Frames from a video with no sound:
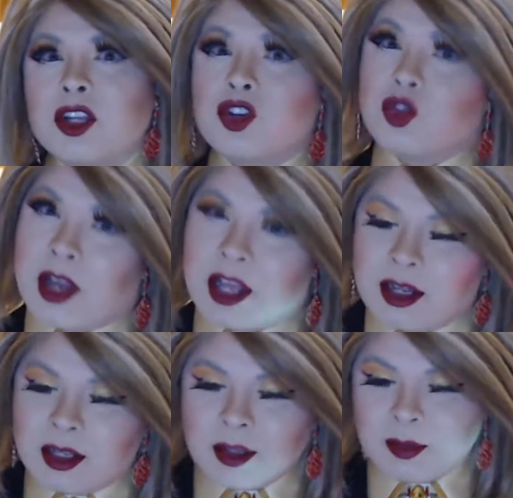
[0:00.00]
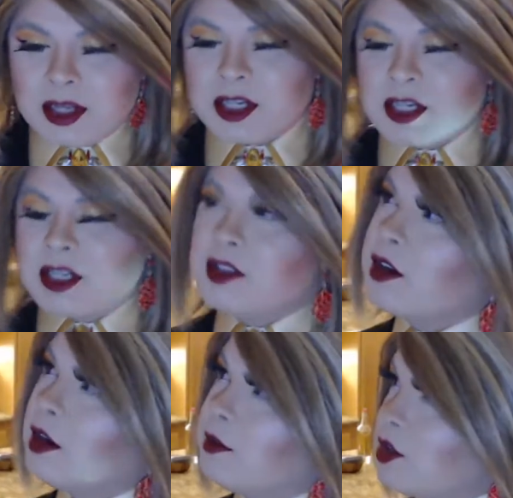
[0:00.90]
Dredd. And pay attention to this
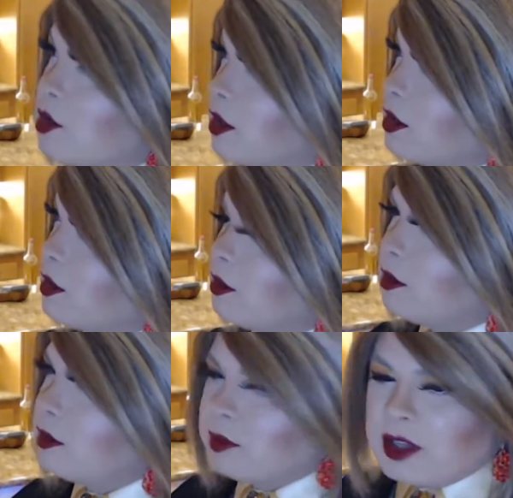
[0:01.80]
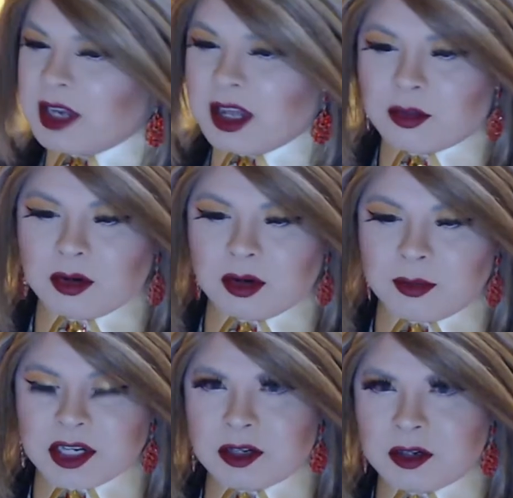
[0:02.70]
cover structure too for the next one. Imagine
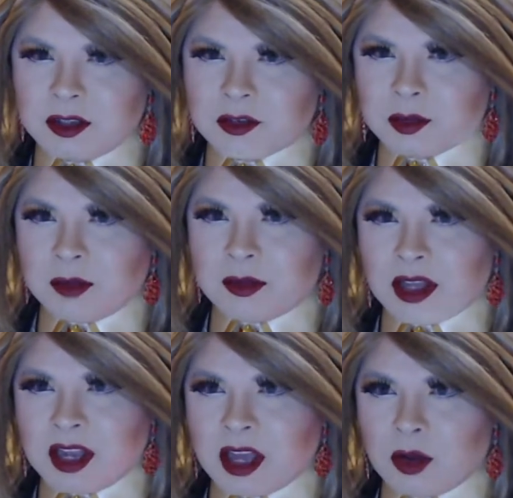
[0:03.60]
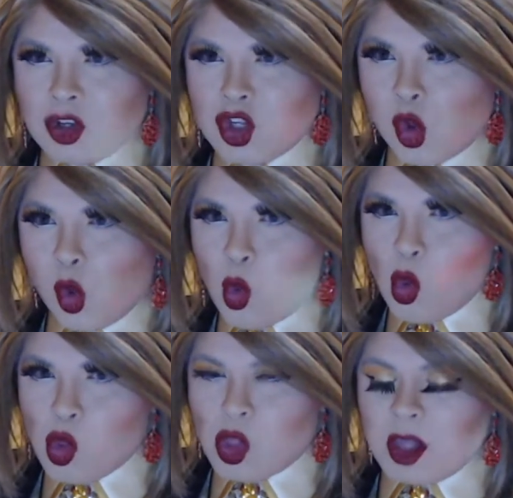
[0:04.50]
turning this one upside down,
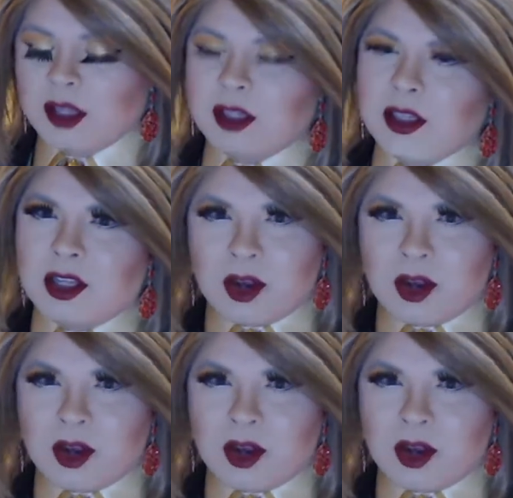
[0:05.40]
and you have